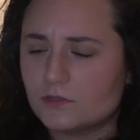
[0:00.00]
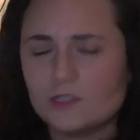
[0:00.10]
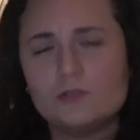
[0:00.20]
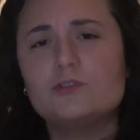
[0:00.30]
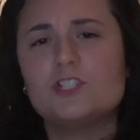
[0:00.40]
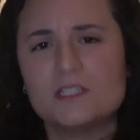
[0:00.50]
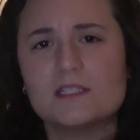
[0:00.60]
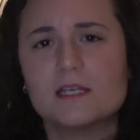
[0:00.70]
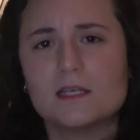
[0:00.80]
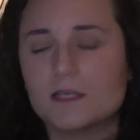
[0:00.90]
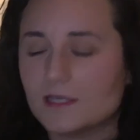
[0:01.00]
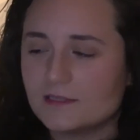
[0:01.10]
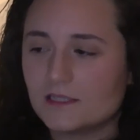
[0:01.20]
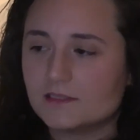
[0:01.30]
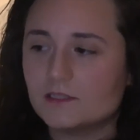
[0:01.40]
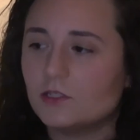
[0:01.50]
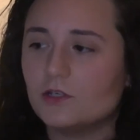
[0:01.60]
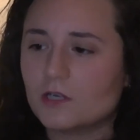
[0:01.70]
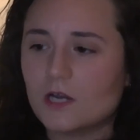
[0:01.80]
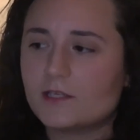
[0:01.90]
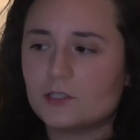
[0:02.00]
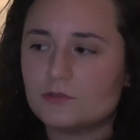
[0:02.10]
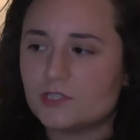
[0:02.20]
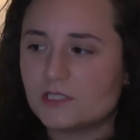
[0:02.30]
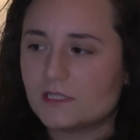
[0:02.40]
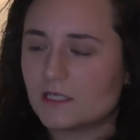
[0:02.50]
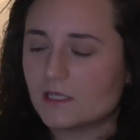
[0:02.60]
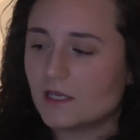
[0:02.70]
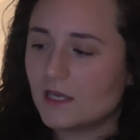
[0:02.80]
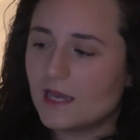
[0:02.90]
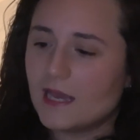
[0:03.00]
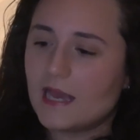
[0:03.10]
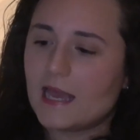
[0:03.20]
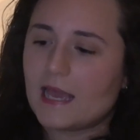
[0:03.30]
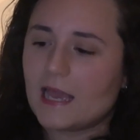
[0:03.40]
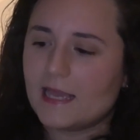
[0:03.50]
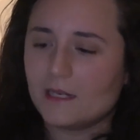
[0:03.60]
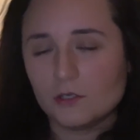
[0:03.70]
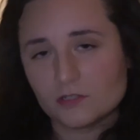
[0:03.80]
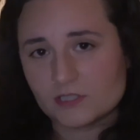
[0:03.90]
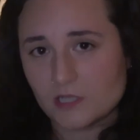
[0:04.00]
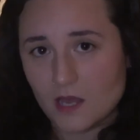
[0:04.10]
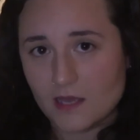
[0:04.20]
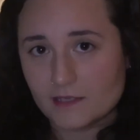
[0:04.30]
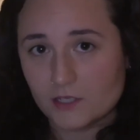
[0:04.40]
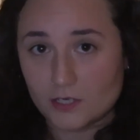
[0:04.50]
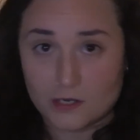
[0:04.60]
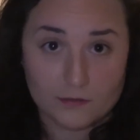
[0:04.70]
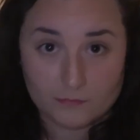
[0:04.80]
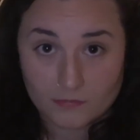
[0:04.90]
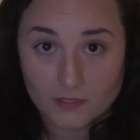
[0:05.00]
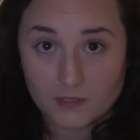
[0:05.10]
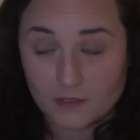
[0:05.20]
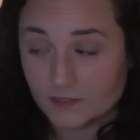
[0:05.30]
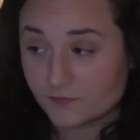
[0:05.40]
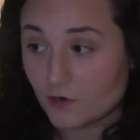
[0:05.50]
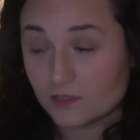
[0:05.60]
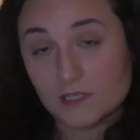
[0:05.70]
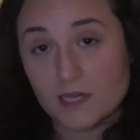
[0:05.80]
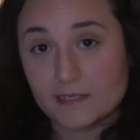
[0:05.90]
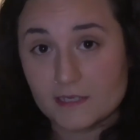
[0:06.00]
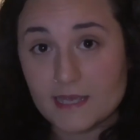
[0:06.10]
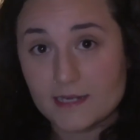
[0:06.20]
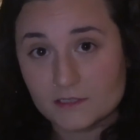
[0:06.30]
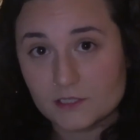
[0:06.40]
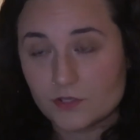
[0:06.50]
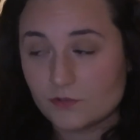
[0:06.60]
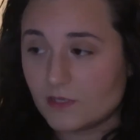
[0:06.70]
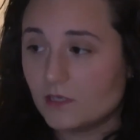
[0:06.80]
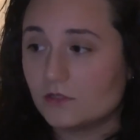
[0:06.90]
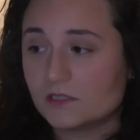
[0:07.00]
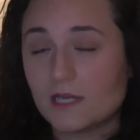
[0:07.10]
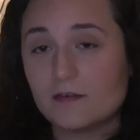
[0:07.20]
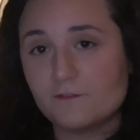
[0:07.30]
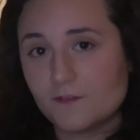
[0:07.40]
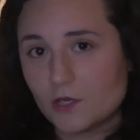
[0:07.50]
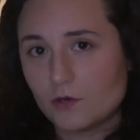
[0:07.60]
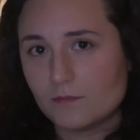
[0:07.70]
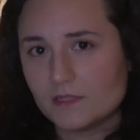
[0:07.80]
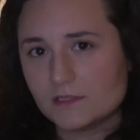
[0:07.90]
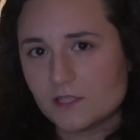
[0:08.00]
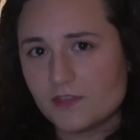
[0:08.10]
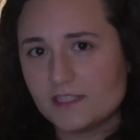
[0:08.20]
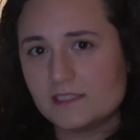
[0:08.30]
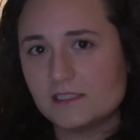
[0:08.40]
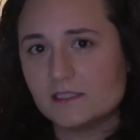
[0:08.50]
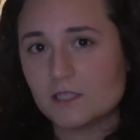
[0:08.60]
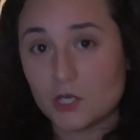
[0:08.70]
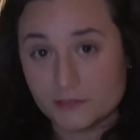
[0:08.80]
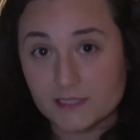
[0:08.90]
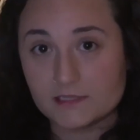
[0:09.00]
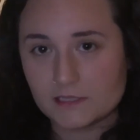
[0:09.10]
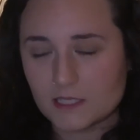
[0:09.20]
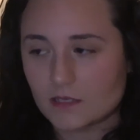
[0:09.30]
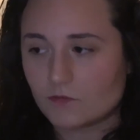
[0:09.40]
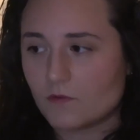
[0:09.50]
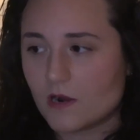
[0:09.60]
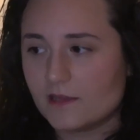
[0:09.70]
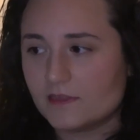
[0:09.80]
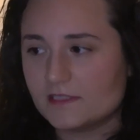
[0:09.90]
UGC. It doesn't look like UGC. It looks like, as far as I can get it to, it looks like a film. And so this is artistic, right?